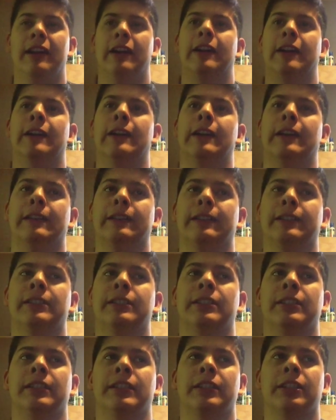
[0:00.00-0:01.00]
Alright,
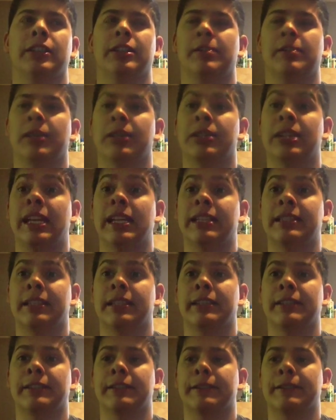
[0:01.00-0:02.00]
let's talk about tank
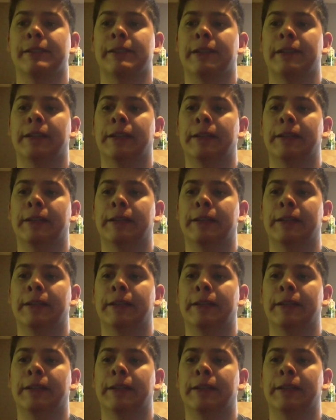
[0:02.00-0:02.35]
sizes.